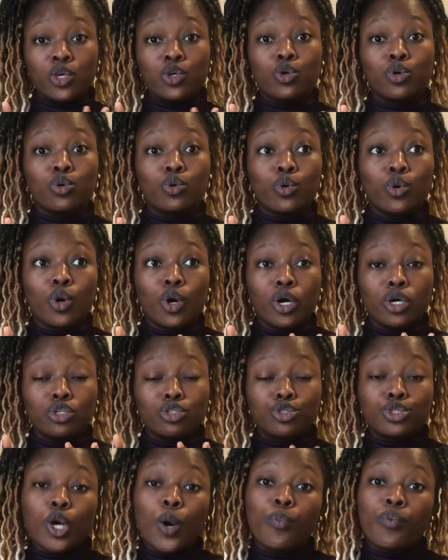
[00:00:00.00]
you
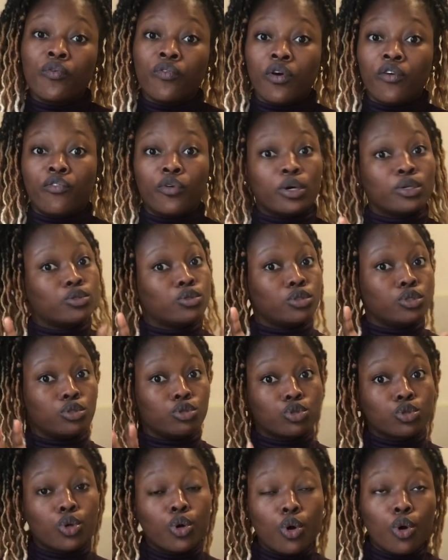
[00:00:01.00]
show proof of funds to the
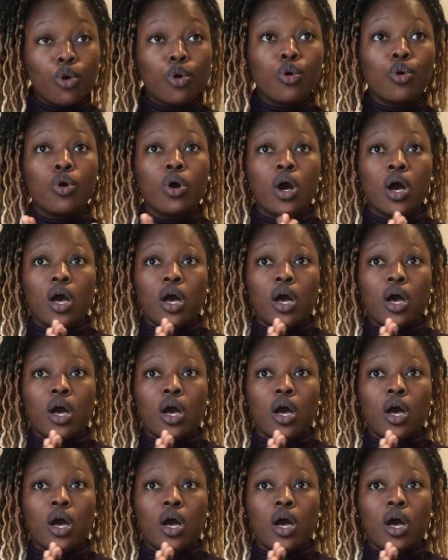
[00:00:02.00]
school,